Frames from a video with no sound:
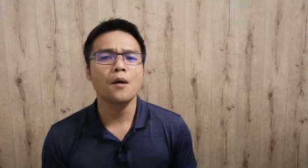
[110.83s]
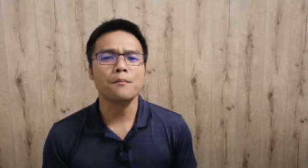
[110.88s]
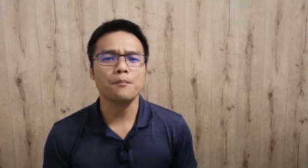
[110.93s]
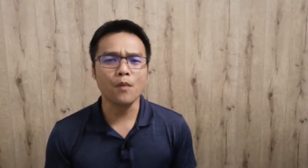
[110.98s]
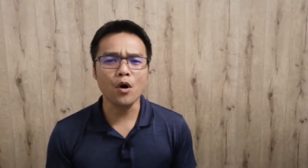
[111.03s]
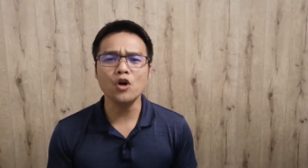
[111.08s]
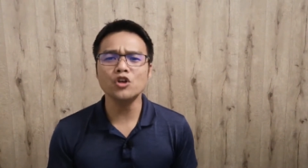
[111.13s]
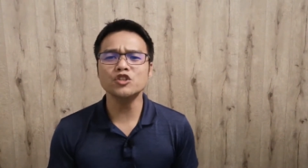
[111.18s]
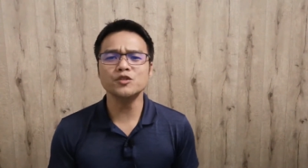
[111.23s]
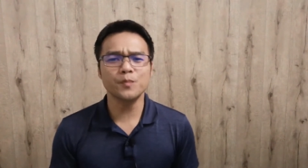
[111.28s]

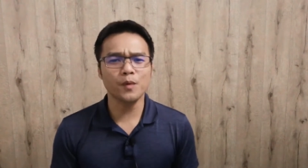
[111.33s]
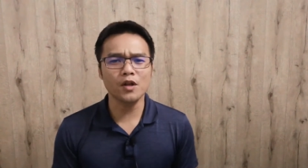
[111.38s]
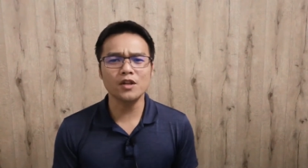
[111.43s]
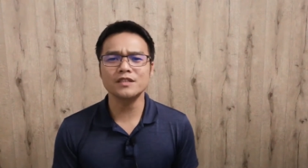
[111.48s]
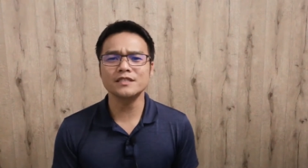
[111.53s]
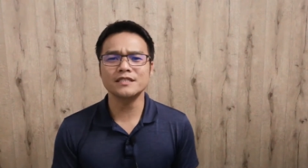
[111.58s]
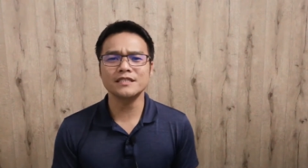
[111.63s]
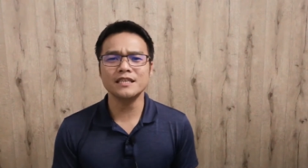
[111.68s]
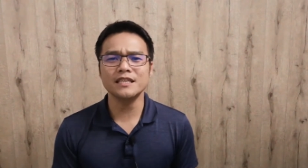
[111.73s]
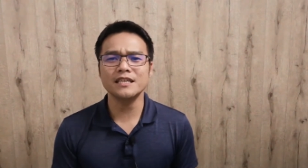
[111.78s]
Most
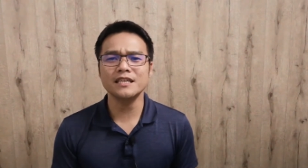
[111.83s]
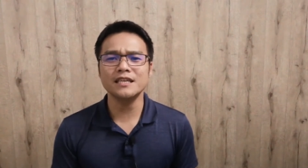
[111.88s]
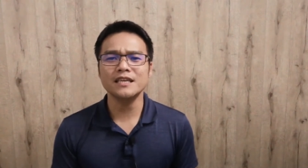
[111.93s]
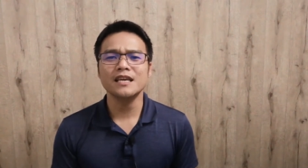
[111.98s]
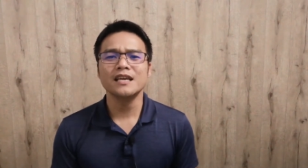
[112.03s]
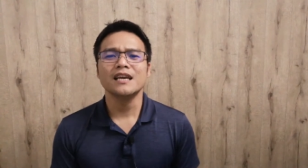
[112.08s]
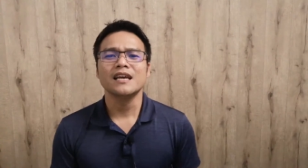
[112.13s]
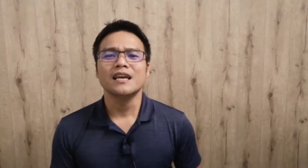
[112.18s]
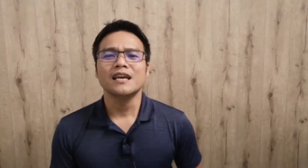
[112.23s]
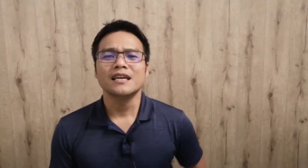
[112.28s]
policies
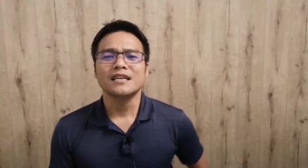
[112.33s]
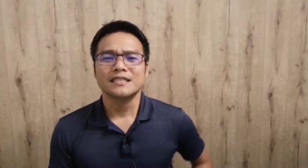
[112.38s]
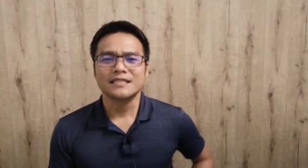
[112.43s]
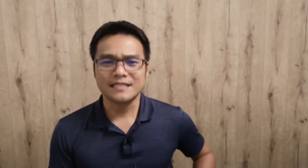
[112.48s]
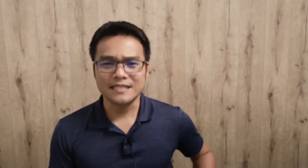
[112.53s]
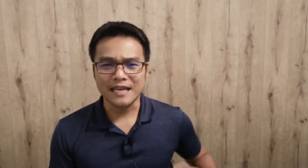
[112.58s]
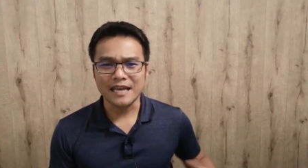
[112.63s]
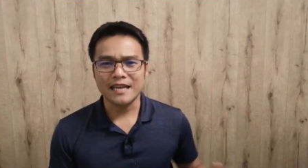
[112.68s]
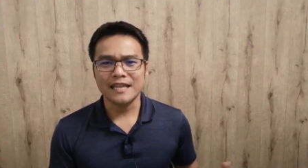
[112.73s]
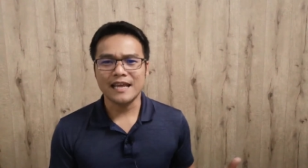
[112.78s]

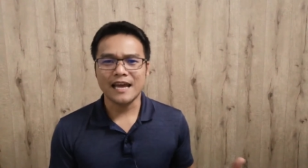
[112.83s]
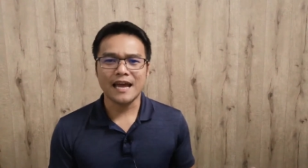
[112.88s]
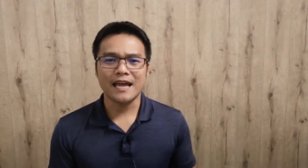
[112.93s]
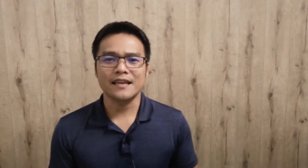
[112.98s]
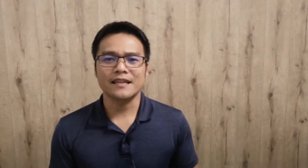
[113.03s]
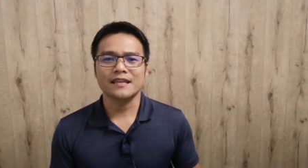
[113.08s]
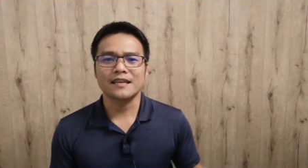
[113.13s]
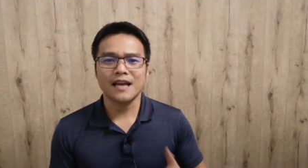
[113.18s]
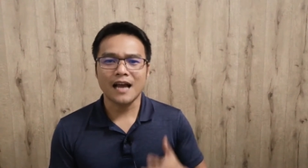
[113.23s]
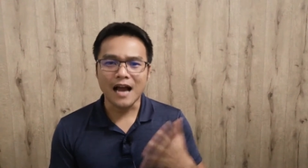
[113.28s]
say
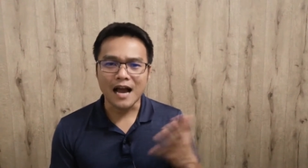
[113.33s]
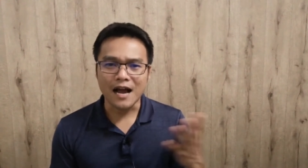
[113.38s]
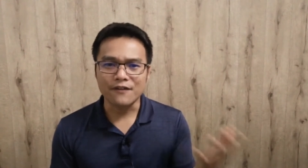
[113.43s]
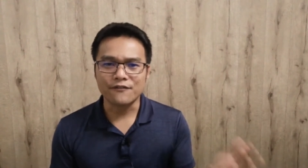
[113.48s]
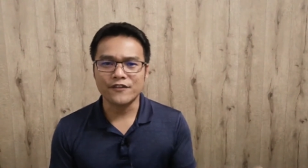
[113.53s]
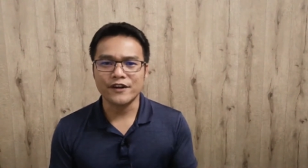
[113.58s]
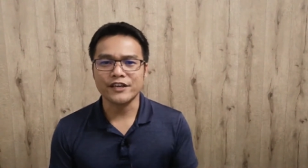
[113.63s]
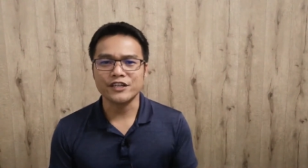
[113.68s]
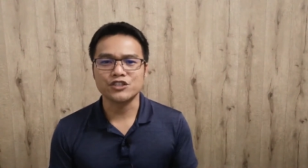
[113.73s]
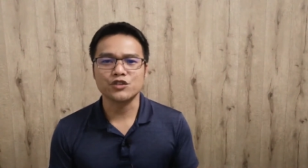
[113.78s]
that
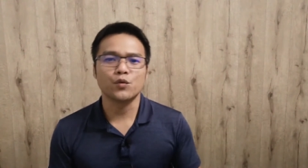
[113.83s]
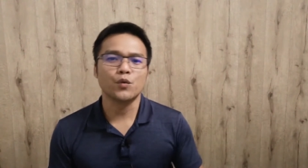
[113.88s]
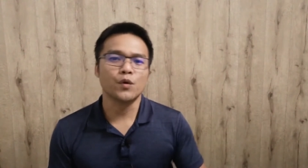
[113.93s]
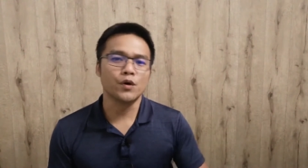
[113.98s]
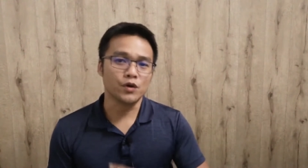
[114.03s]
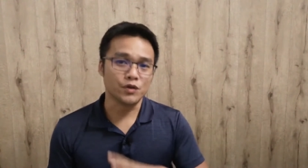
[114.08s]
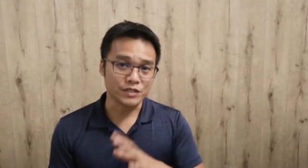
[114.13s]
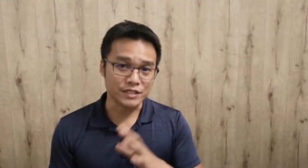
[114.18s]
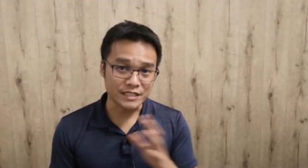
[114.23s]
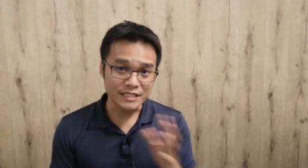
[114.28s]
coverage
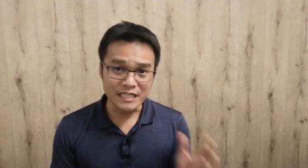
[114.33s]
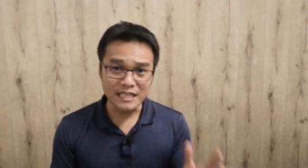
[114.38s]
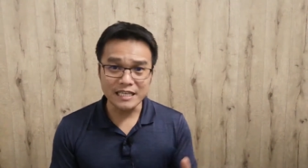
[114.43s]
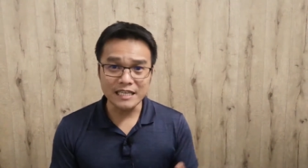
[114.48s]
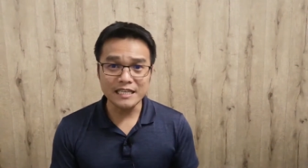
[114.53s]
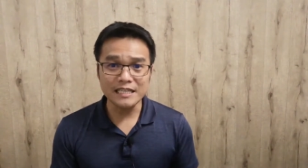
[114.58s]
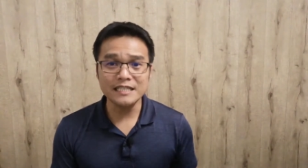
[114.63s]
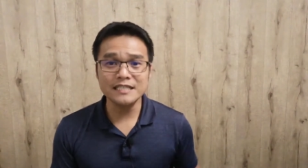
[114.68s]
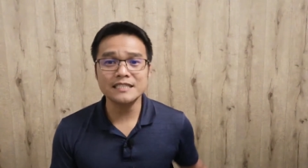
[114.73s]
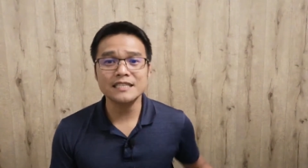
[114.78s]
will
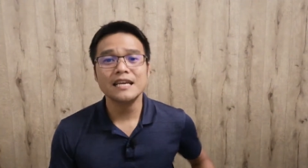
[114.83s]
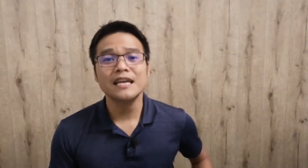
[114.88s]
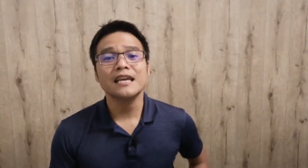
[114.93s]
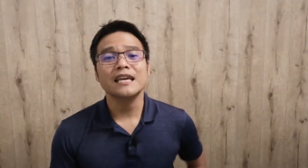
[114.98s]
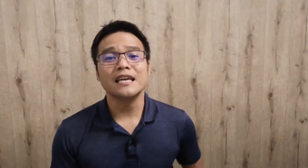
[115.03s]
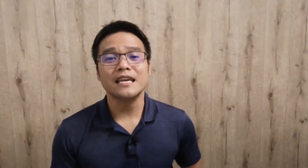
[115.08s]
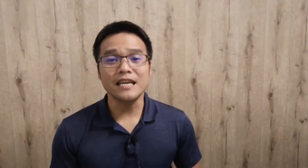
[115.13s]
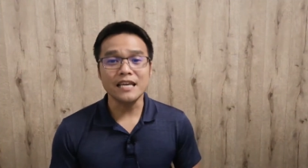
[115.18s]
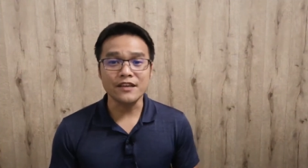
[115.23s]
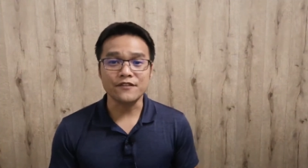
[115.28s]
cease
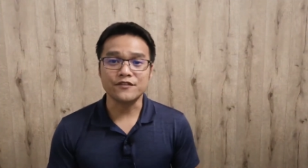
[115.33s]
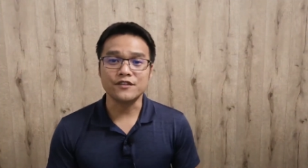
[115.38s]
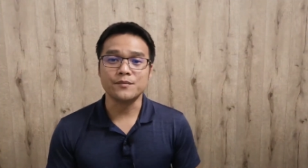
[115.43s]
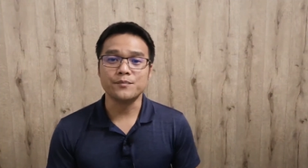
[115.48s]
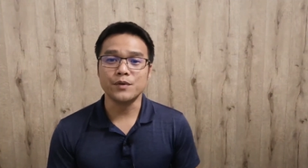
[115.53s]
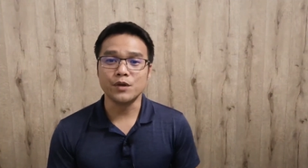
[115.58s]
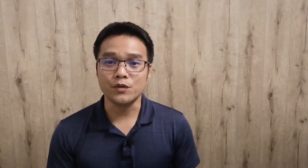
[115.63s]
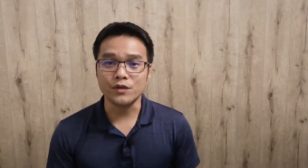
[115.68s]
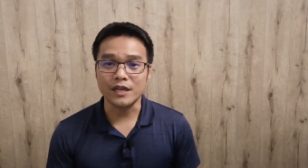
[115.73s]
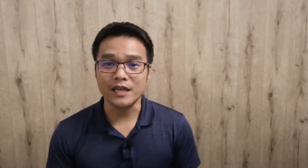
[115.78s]
if the
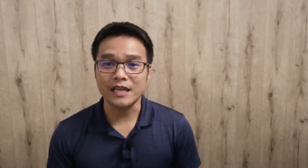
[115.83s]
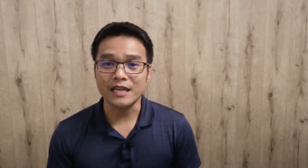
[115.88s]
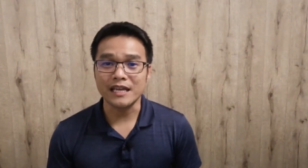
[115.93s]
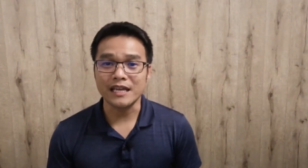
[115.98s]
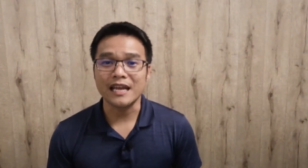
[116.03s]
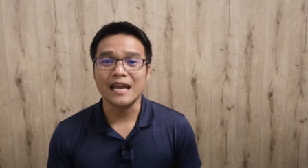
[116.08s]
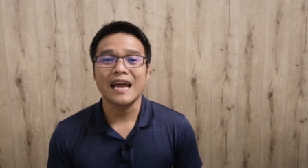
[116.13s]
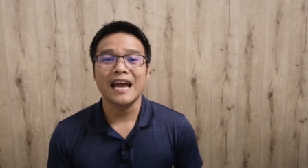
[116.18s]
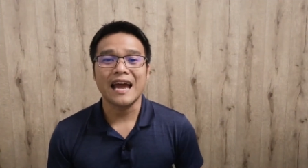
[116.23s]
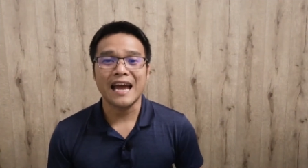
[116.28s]

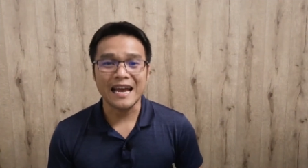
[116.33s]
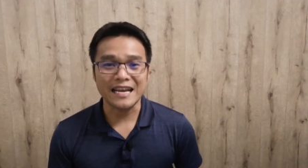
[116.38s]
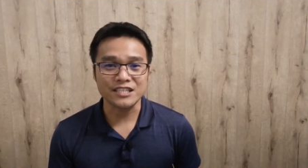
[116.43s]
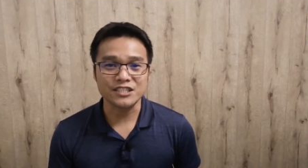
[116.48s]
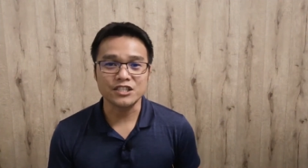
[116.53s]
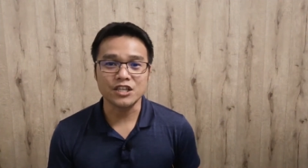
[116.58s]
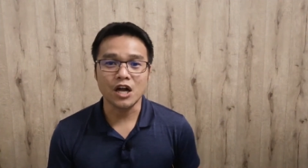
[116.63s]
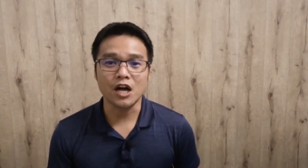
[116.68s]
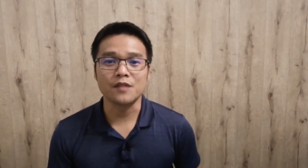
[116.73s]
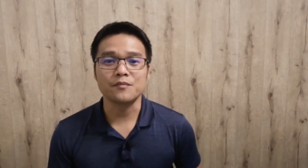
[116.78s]
building
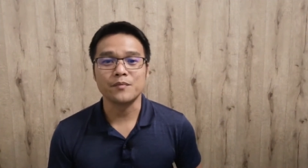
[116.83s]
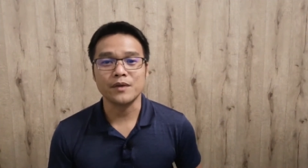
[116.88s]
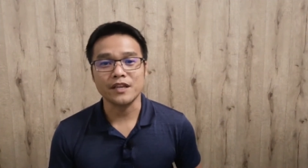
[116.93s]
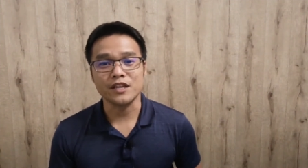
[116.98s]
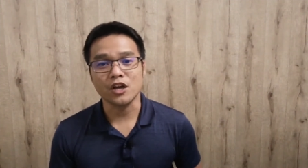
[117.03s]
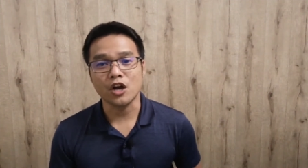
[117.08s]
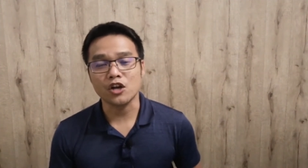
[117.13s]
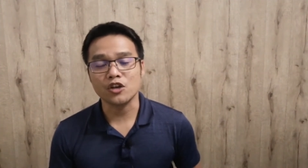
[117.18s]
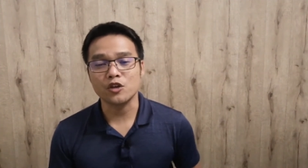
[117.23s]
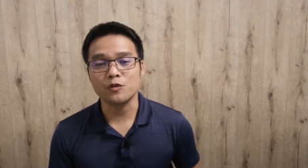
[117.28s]
has not been
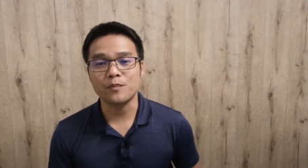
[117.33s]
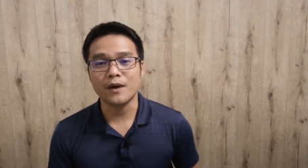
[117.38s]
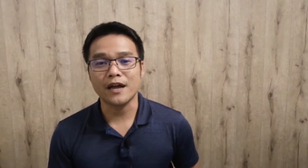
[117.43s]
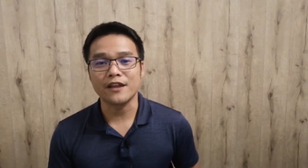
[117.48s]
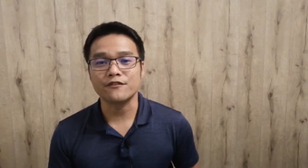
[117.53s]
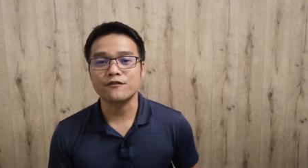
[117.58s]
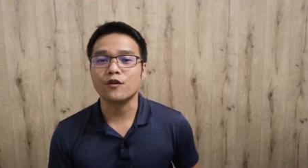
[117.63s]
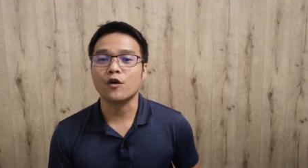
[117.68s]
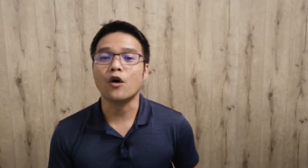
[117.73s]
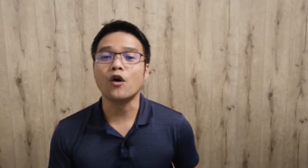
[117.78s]

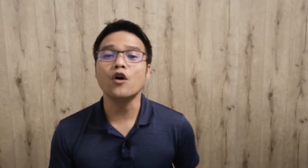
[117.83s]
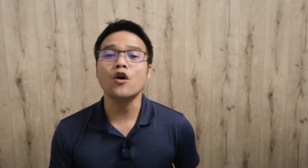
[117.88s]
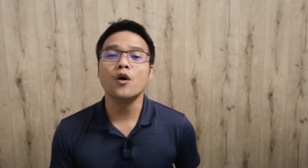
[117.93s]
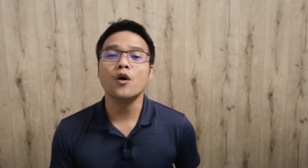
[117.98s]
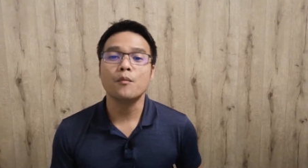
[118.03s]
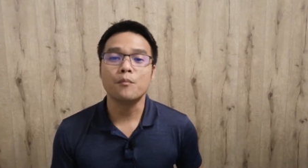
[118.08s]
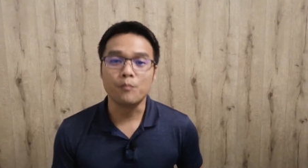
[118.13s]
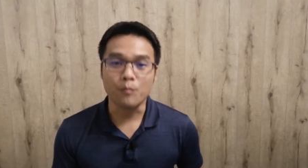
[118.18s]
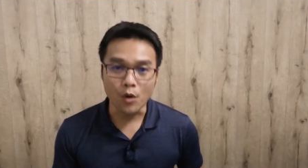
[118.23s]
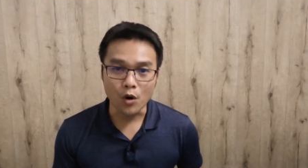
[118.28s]
occupied for
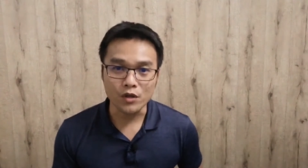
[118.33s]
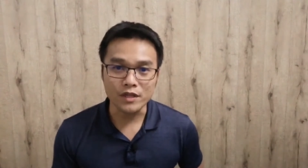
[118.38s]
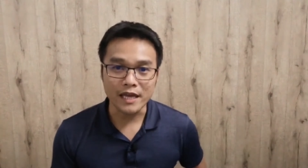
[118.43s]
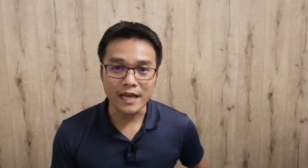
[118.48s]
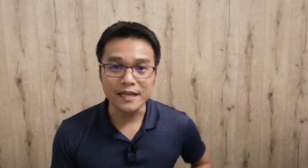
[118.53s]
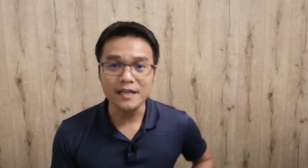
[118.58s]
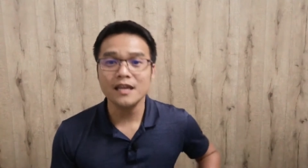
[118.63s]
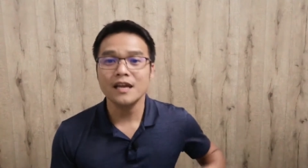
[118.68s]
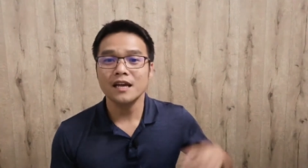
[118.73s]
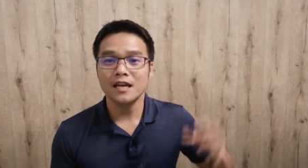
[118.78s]
more
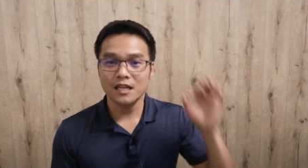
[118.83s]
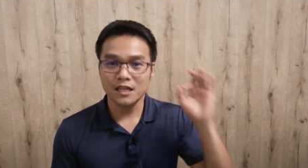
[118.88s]
than